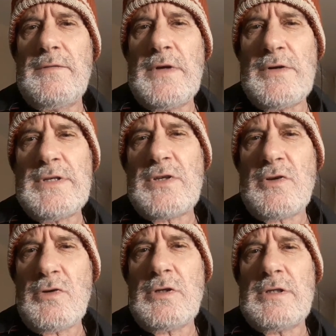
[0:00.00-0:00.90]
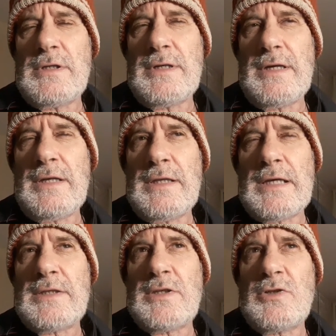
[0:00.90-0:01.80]
There is a good in
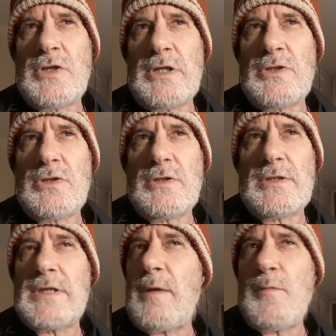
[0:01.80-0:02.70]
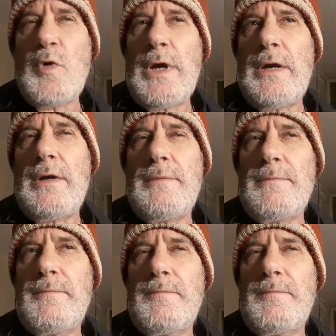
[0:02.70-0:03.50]
that situation somewhere.